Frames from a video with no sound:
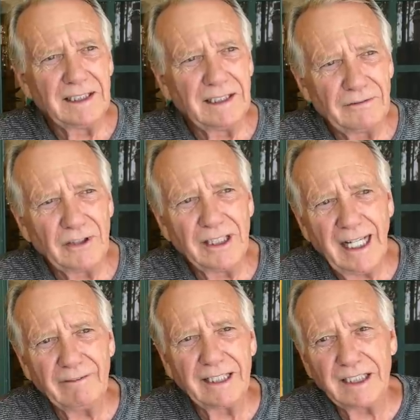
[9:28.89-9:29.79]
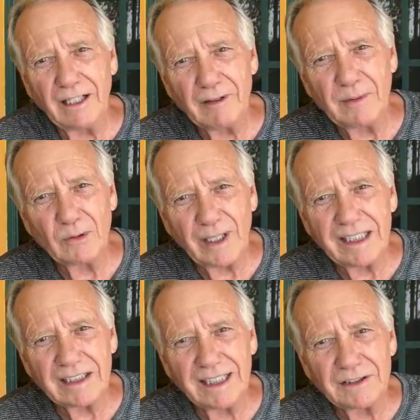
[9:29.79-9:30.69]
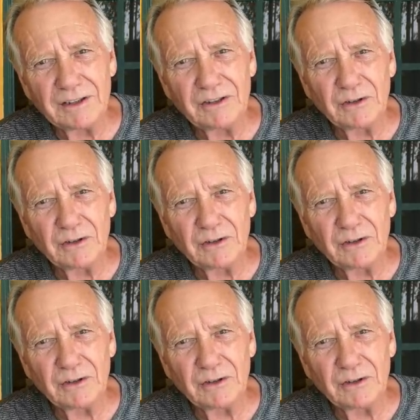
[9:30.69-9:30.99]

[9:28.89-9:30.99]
if you didn't have any government regulations,